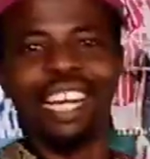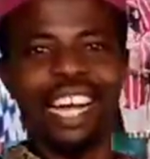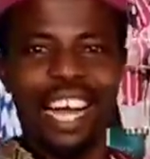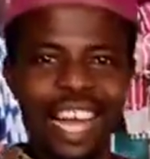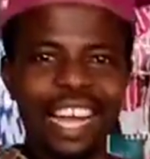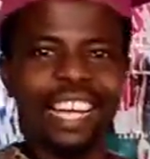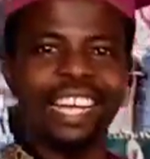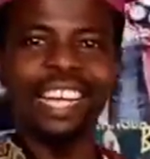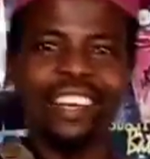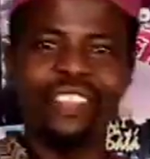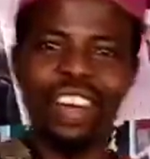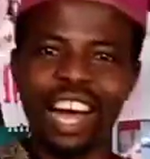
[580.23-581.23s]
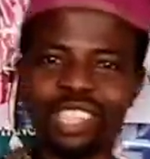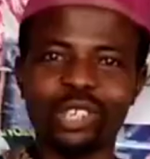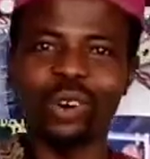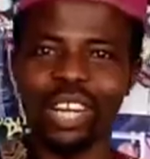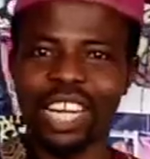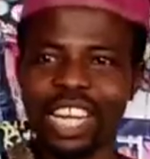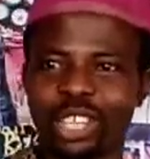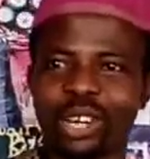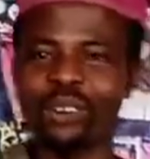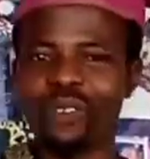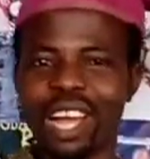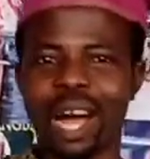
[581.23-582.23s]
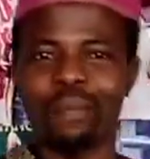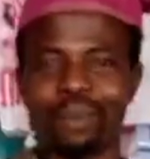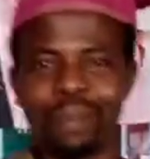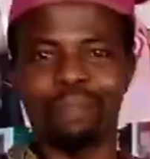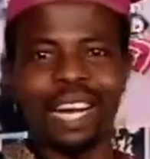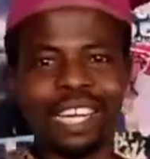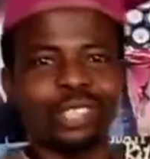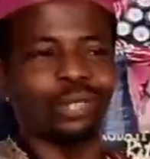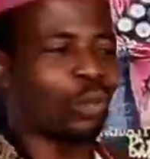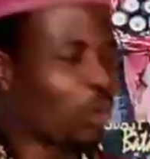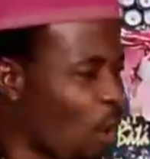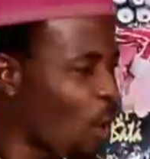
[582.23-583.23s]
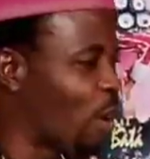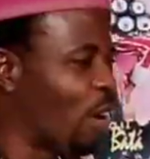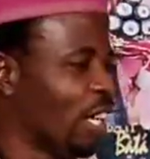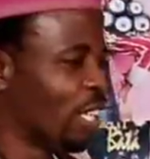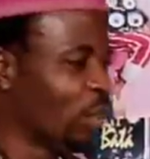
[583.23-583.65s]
That occasion we are preparing to go.